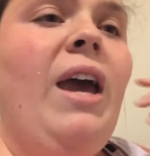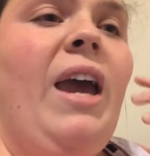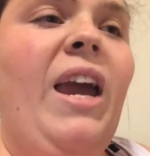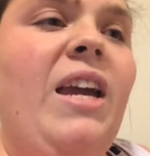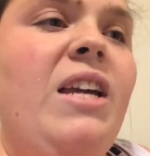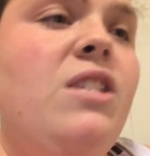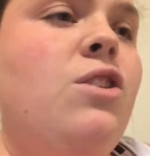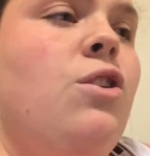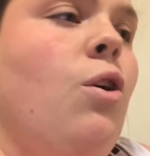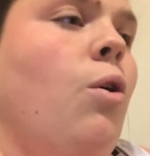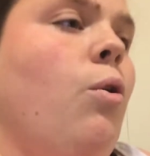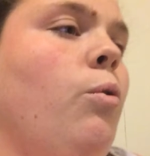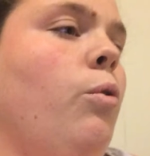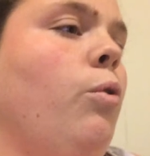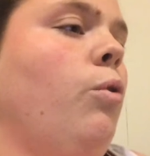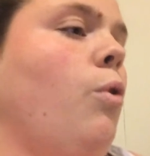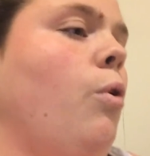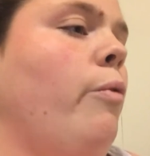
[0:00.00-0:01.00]

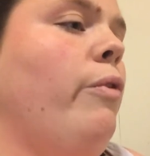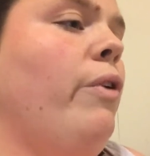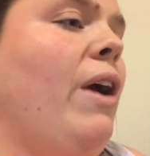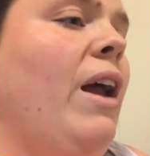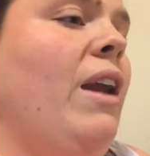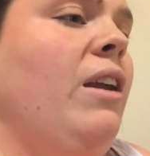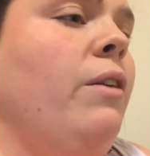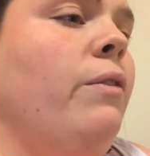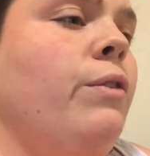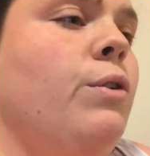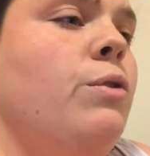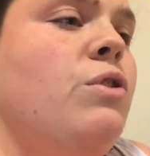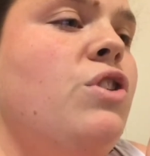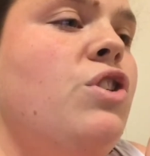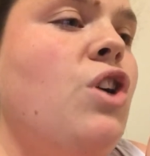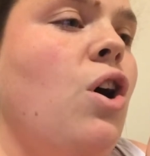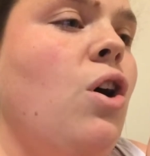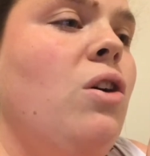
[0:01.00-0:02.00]
A-Zone, over any of
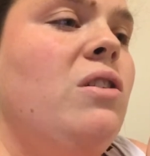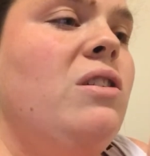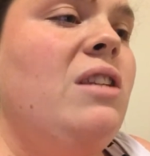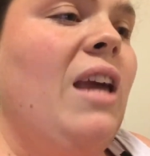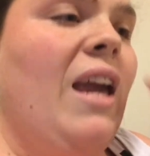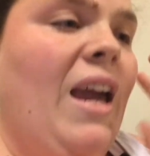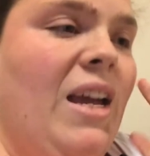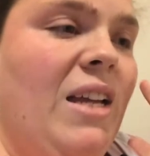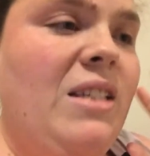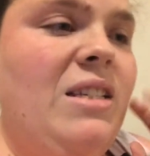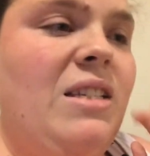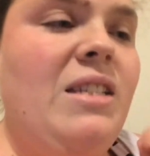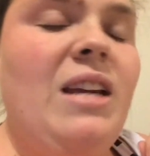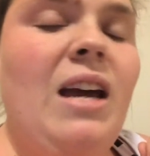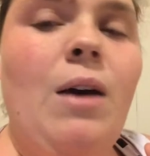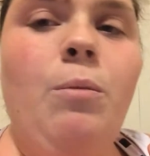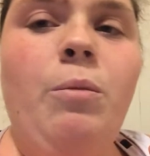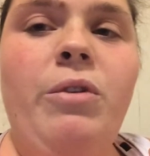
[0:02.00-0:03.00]
those dolls, hands
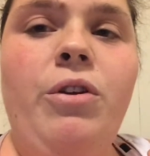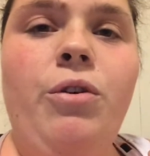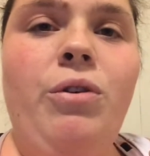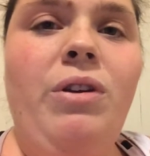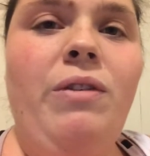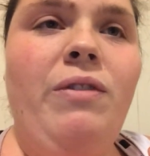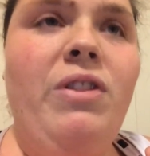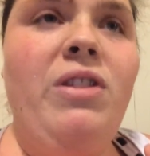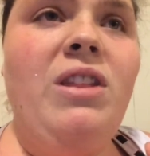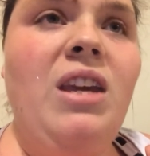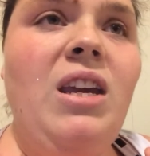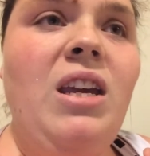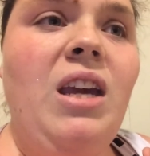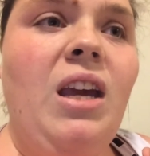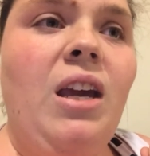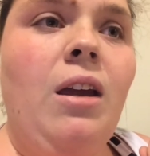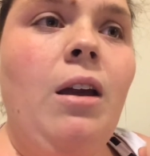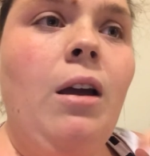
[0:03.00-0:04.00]
down, without even
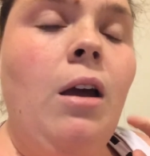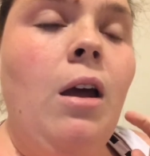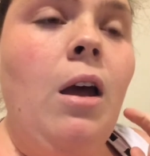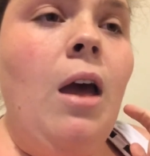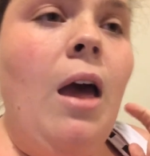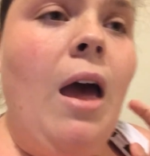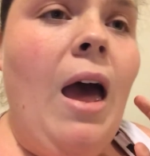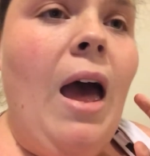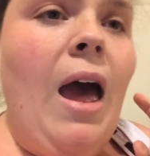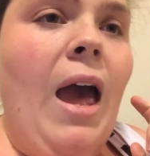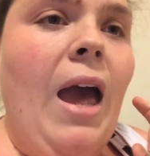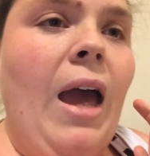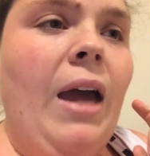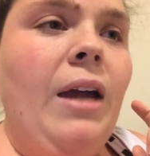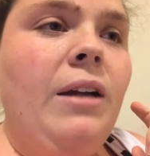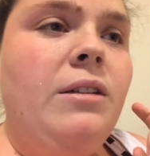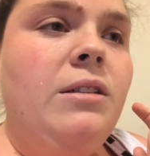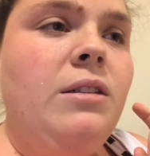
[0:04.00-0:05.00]
thinking.
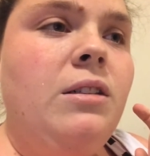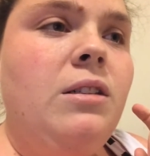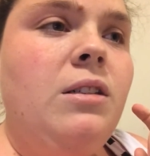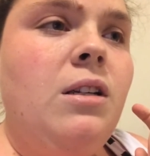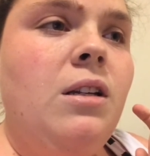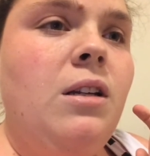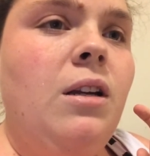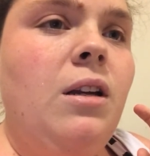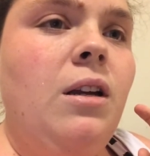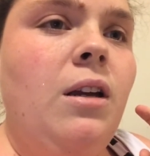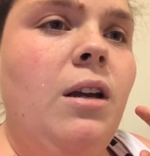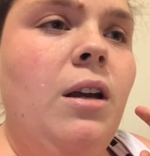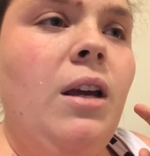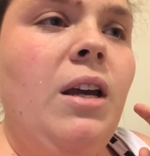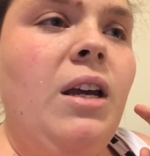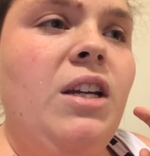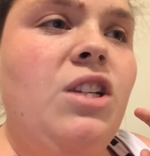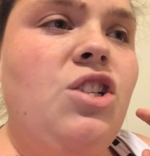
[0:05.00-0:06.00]
And
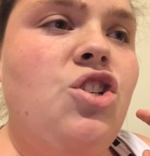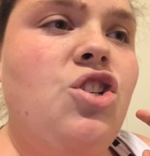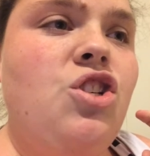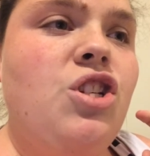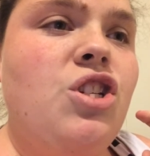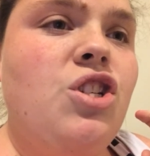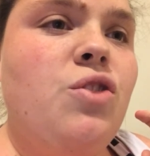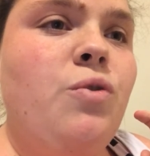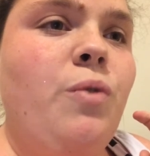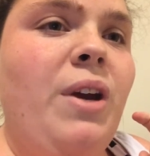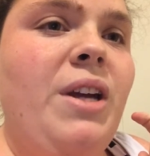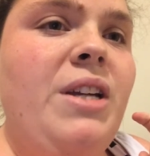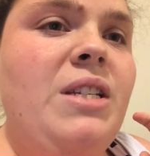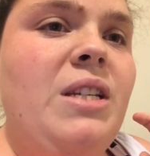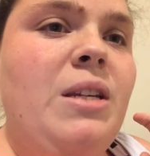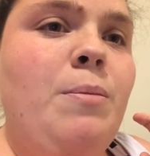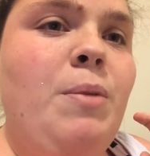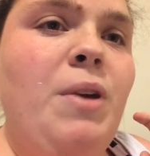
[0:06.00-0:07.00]
it's just
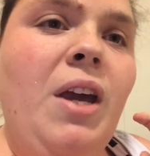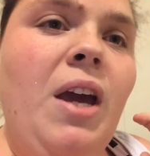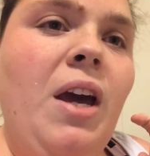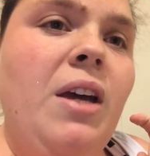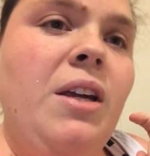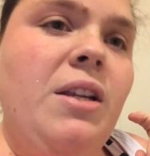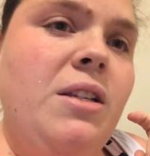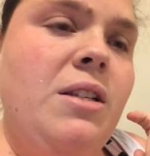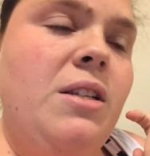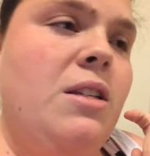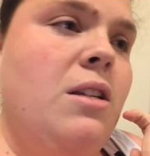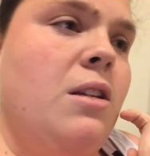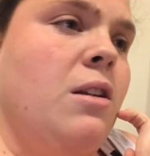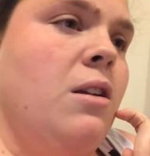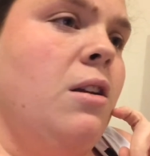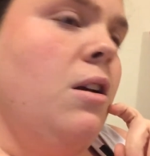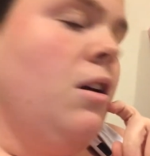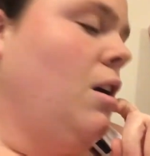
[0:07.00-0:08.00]
crazy because
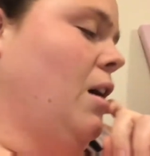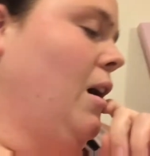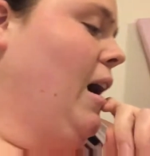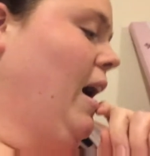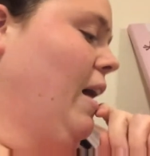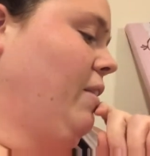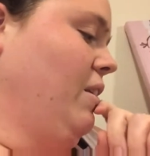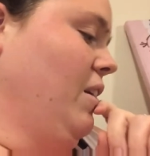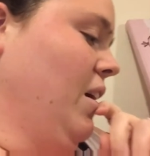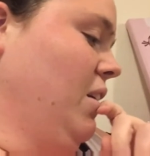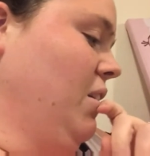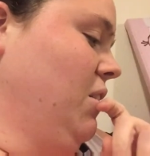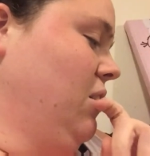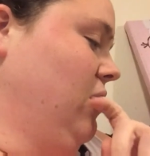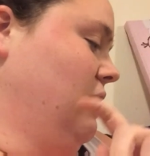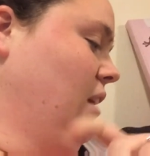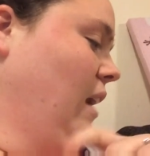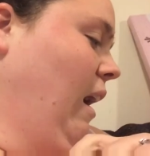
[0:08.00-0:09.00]
at the end
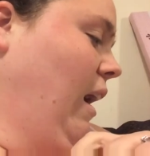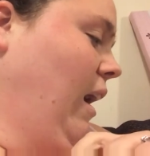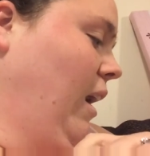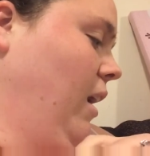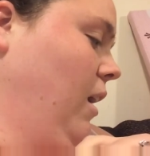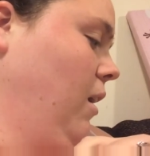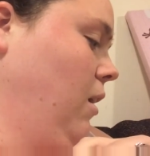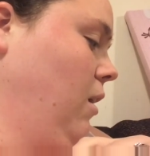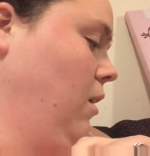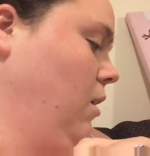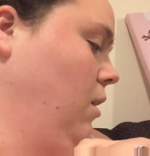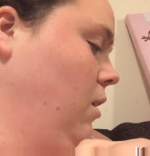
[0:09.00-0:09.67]
of the day,